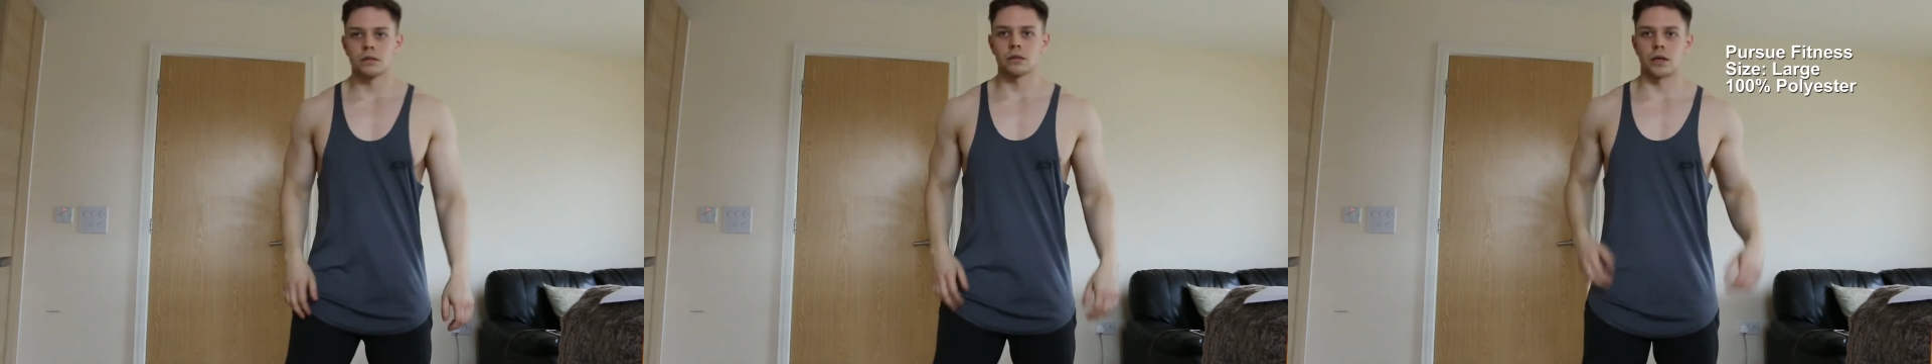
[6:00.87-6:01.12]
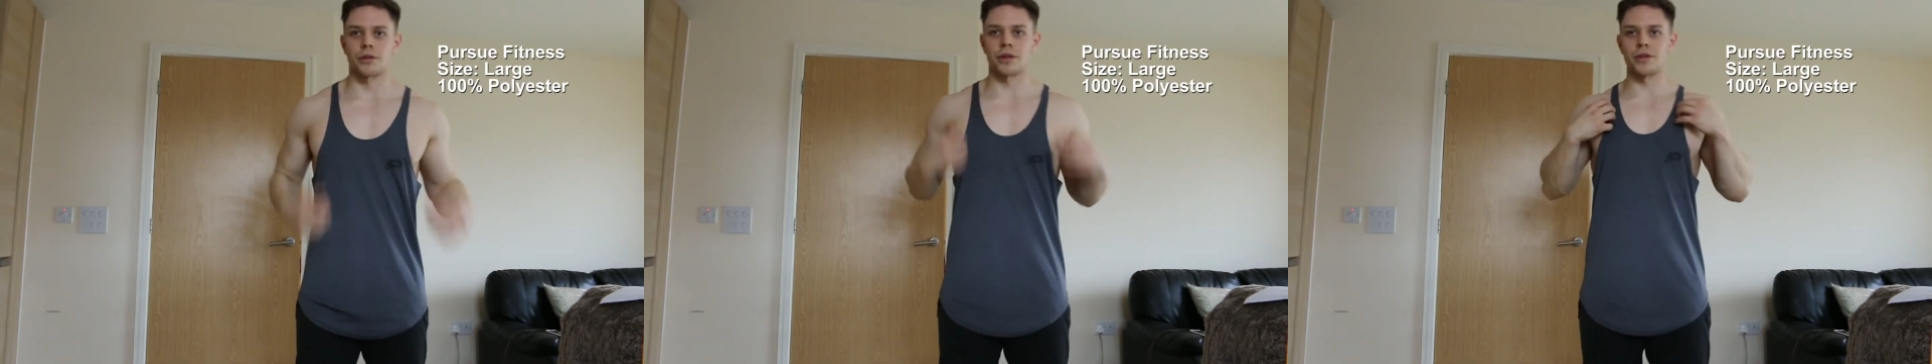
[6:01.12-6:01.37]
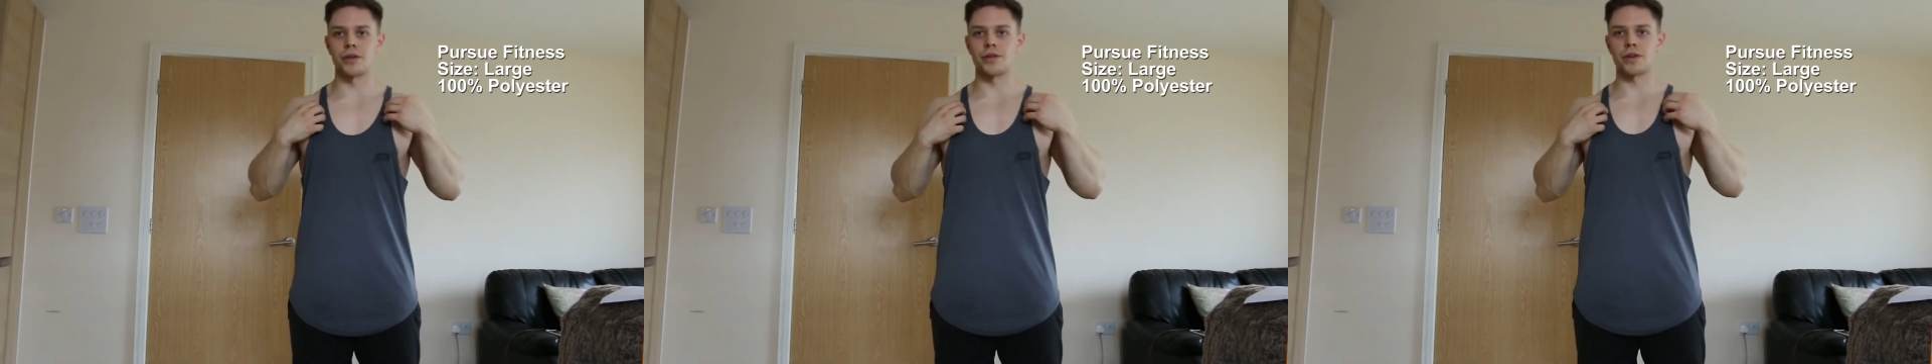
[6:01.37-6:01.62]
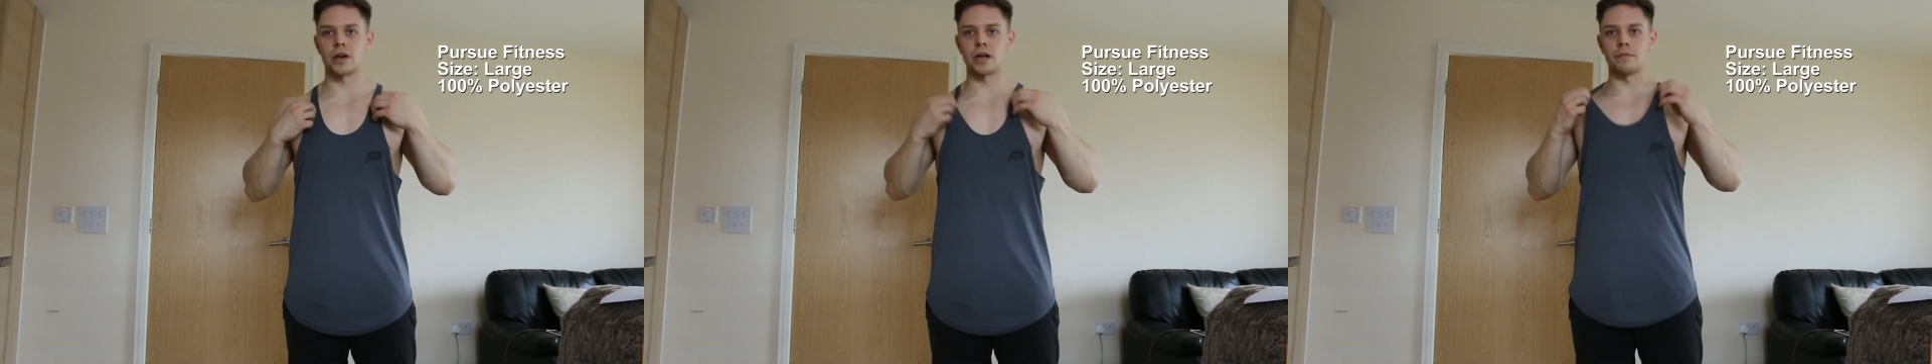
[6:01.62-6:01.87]
Okay, so this
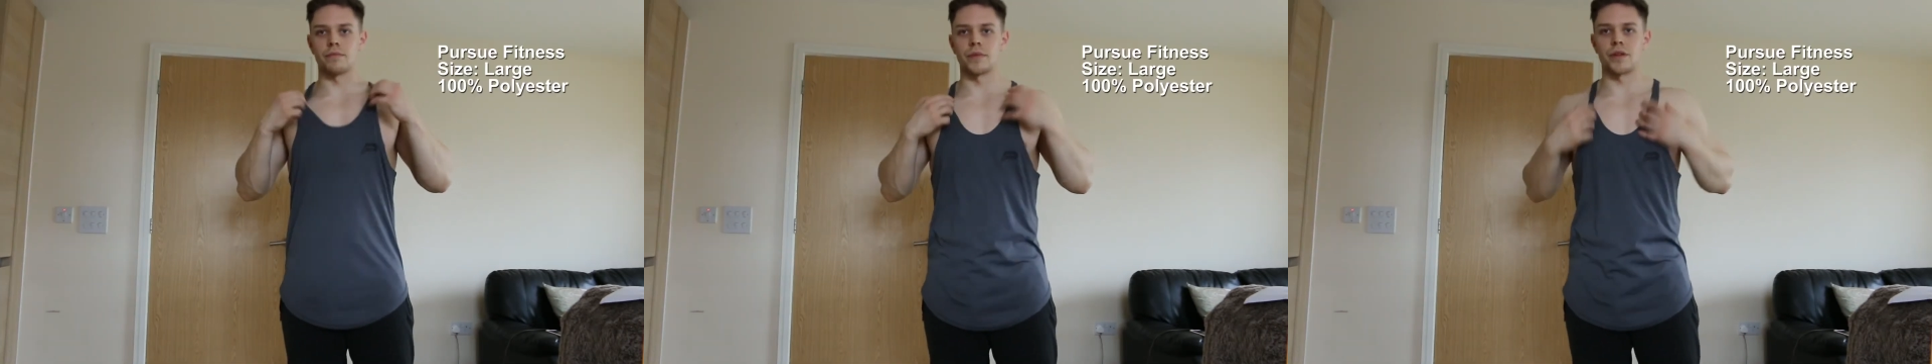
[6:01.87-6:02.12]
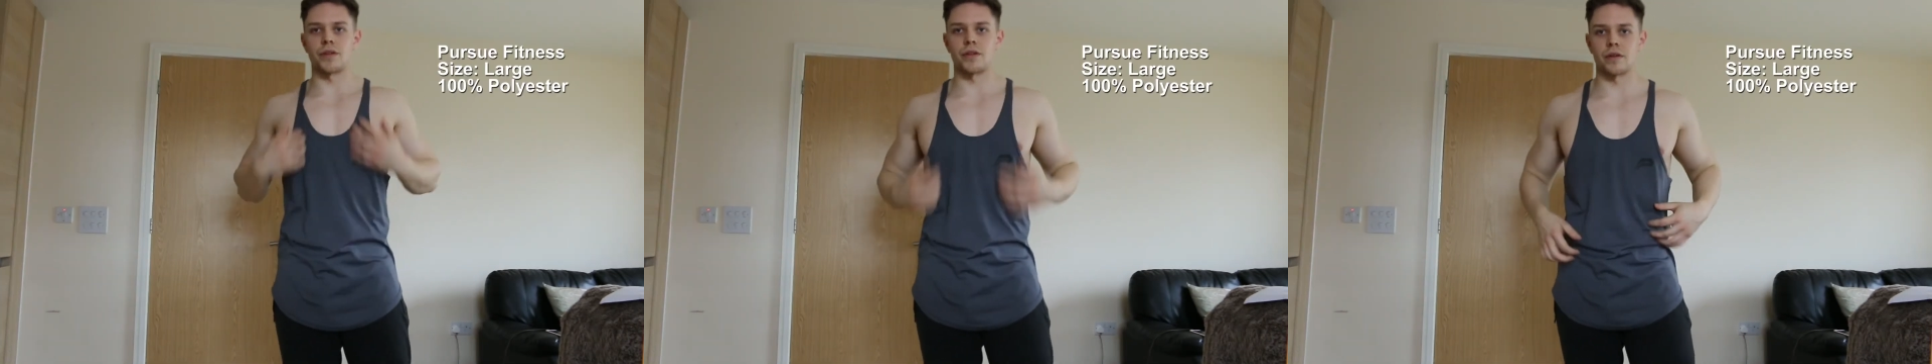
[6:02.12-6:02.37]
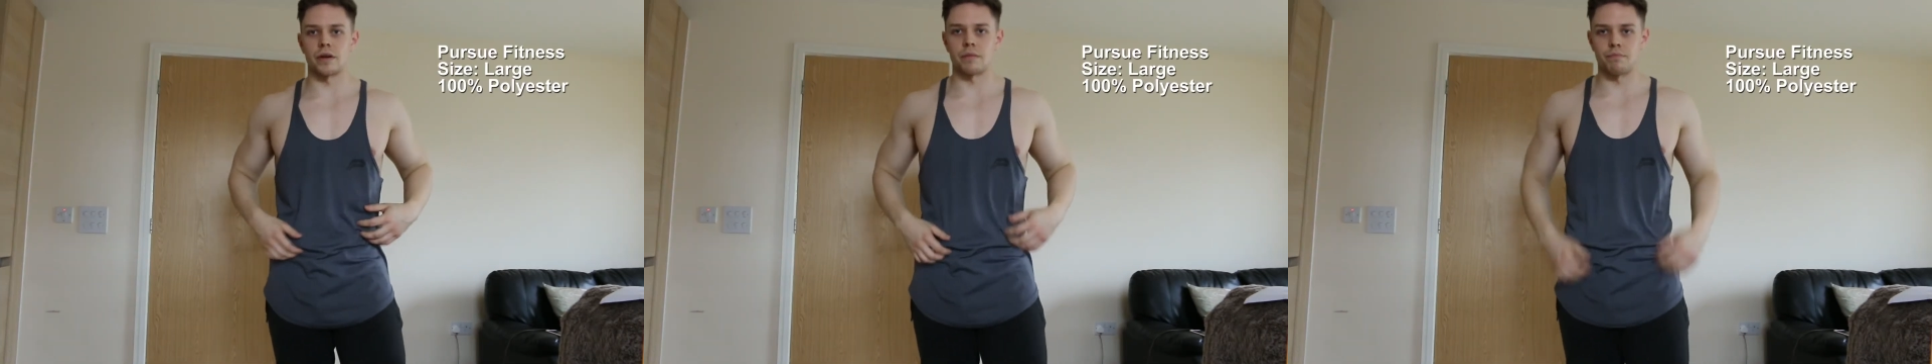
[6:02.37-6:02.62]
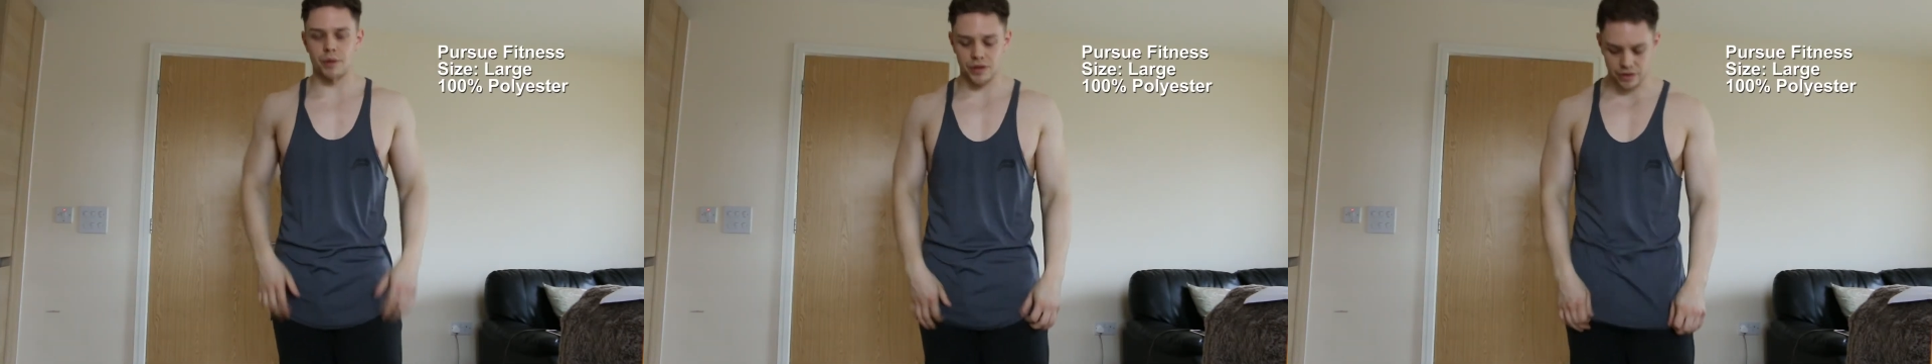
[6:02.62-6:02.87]
is
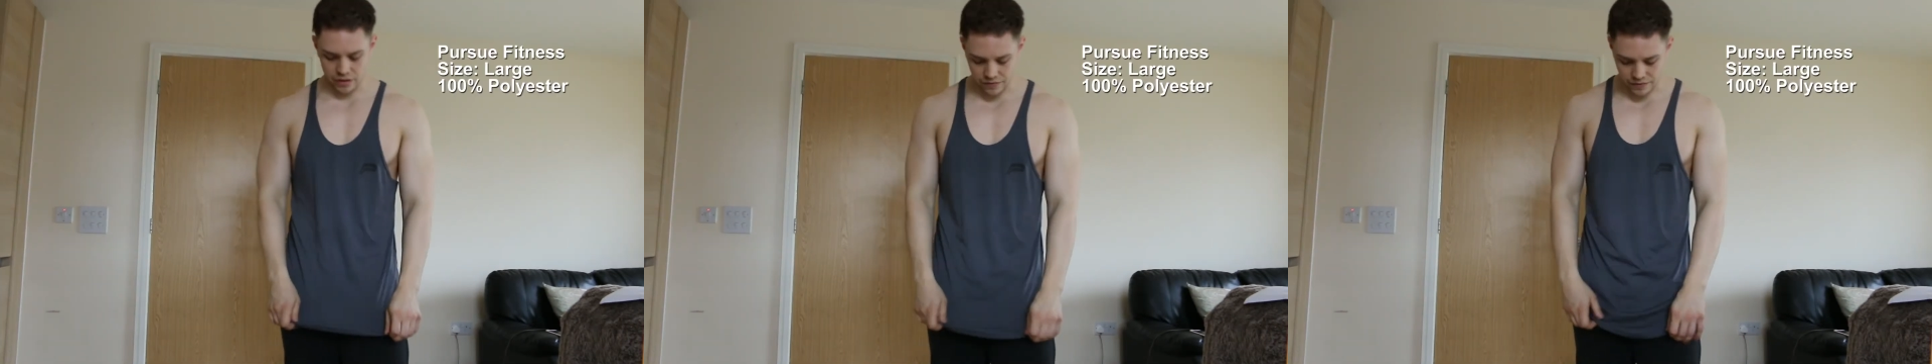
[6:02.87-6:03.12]
a Pursuit